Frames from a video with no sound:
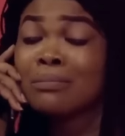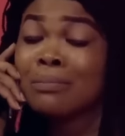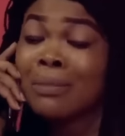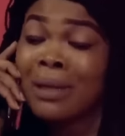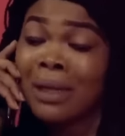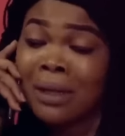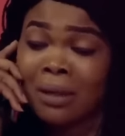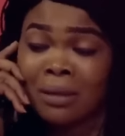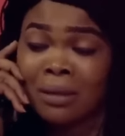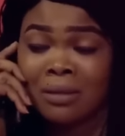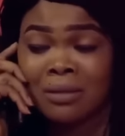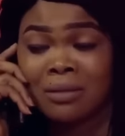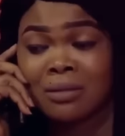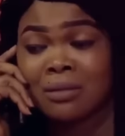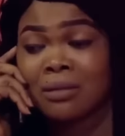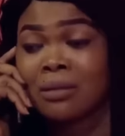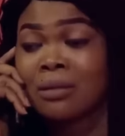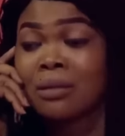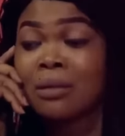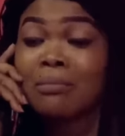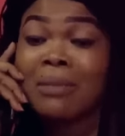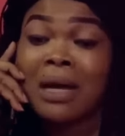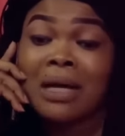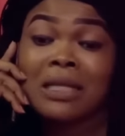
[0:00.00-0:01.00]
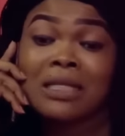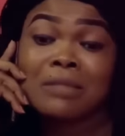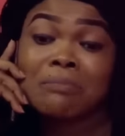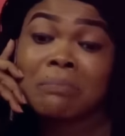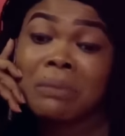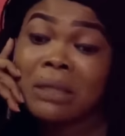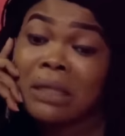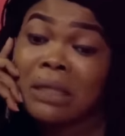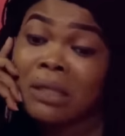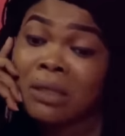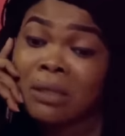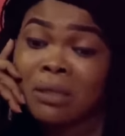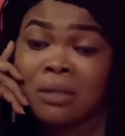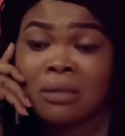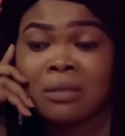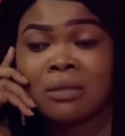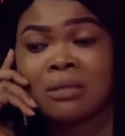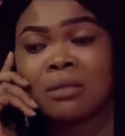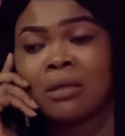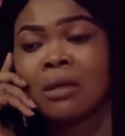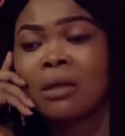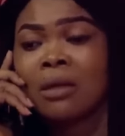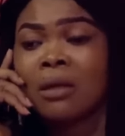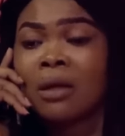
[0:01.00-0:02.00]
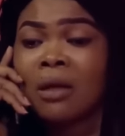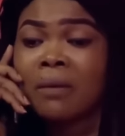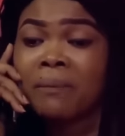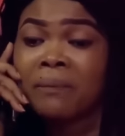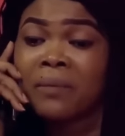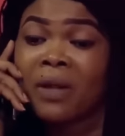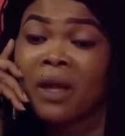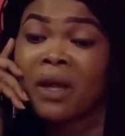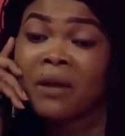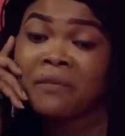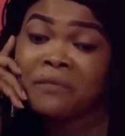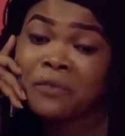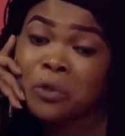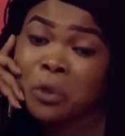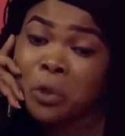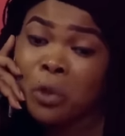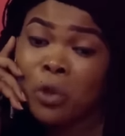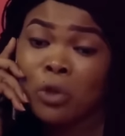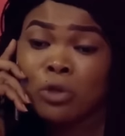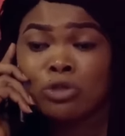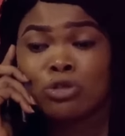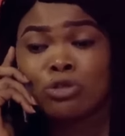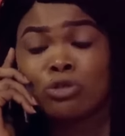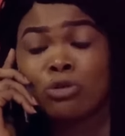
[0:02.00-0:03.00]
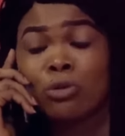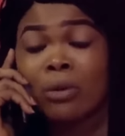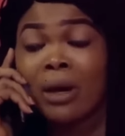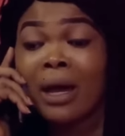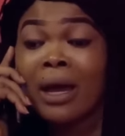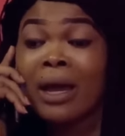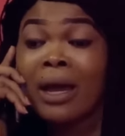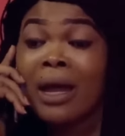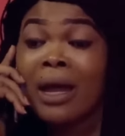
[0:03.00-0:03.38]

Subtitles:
Max, Max, please. I've told you,